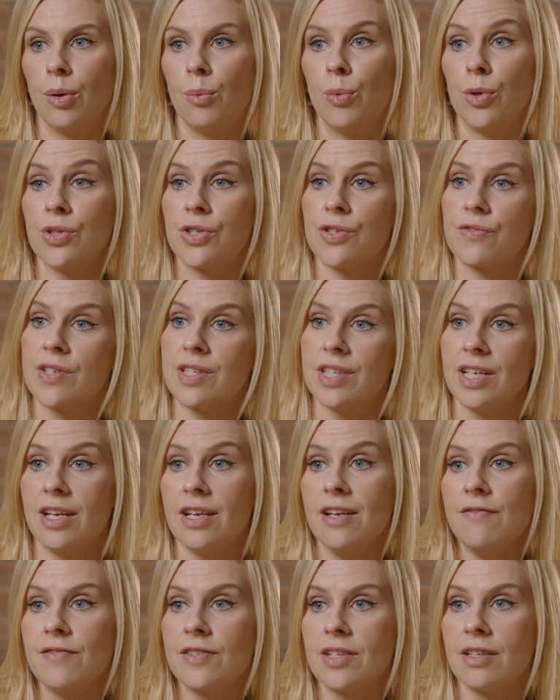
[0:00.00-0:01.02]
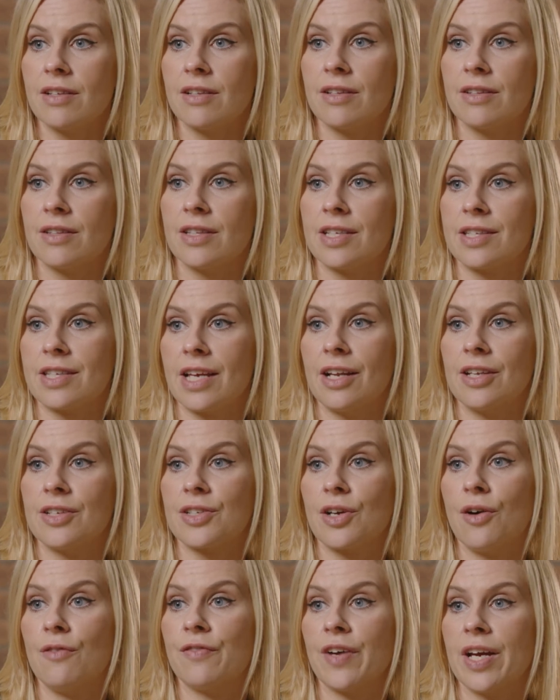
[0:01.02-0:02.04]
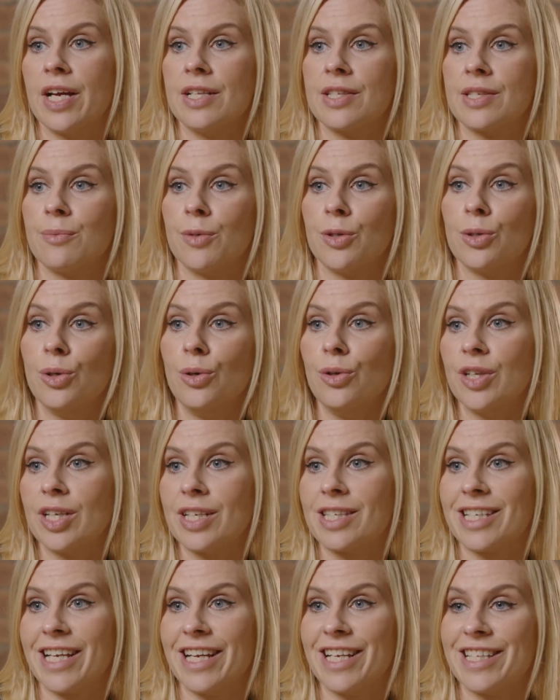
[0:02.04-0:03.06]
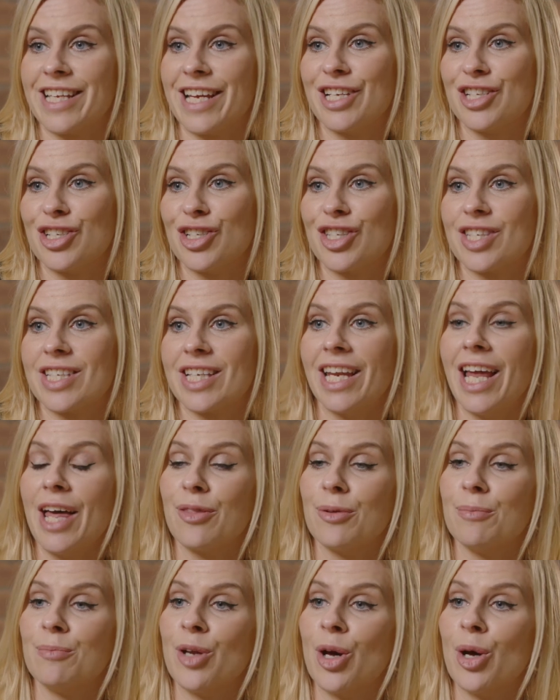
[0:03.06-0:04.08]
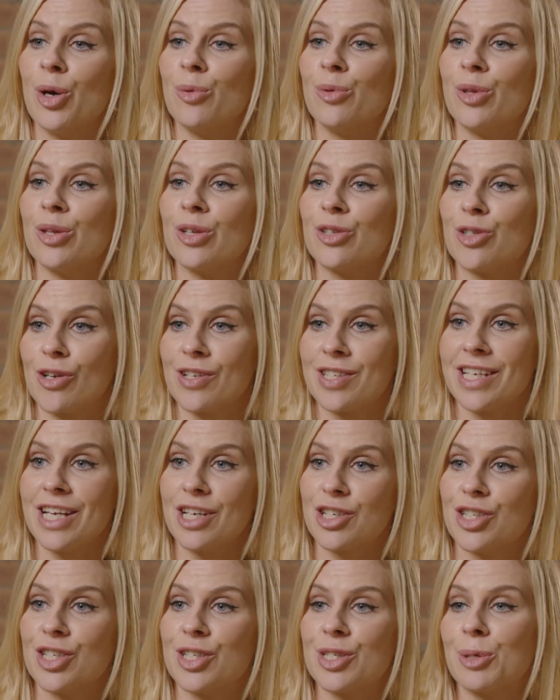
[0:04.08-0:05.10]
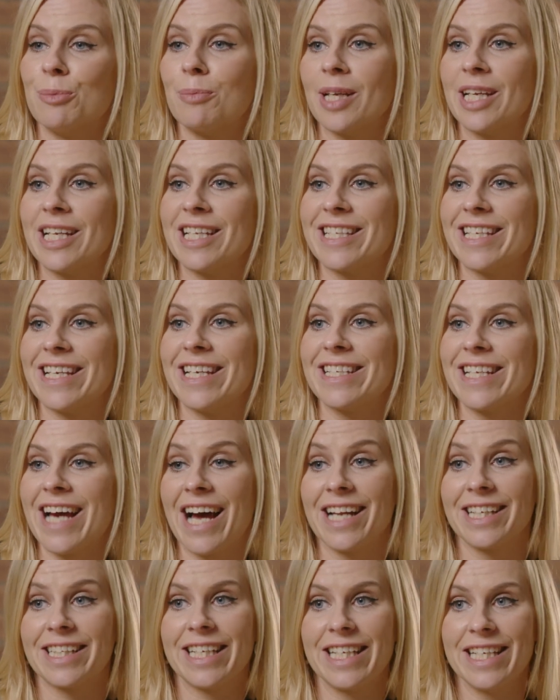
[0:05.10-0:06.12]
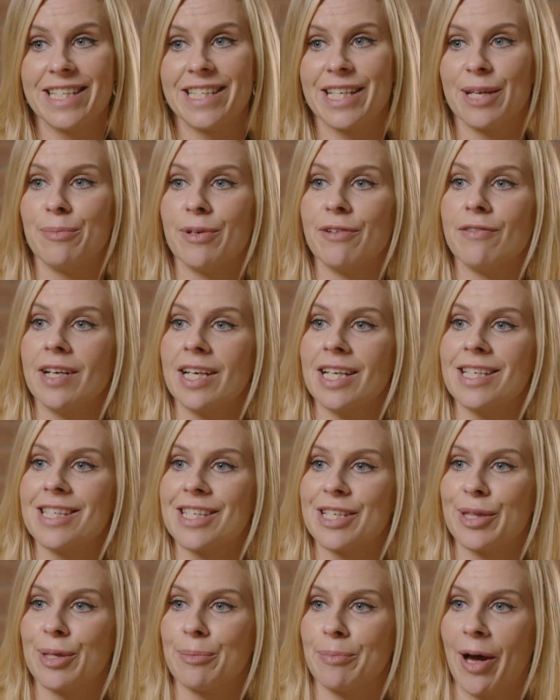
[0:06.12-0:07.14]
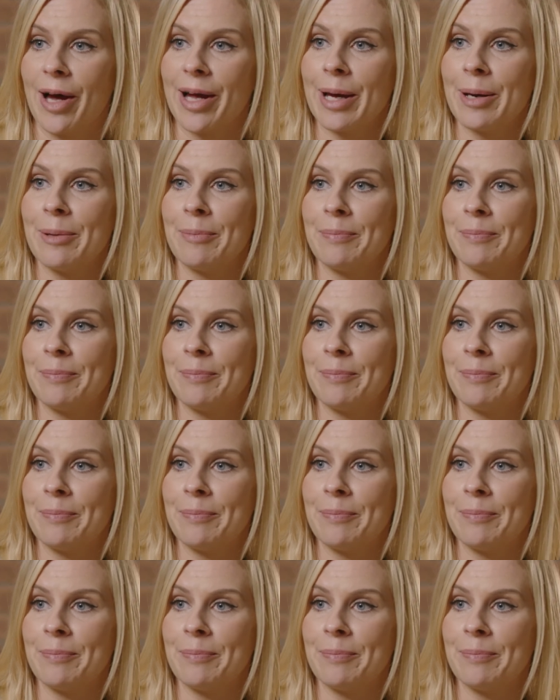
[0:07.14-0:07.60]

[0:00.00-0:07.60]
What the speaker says: Once received, the seller's conveyancer will call the estate agents to let them know that the transaction is completed and keys can be released to the buyer.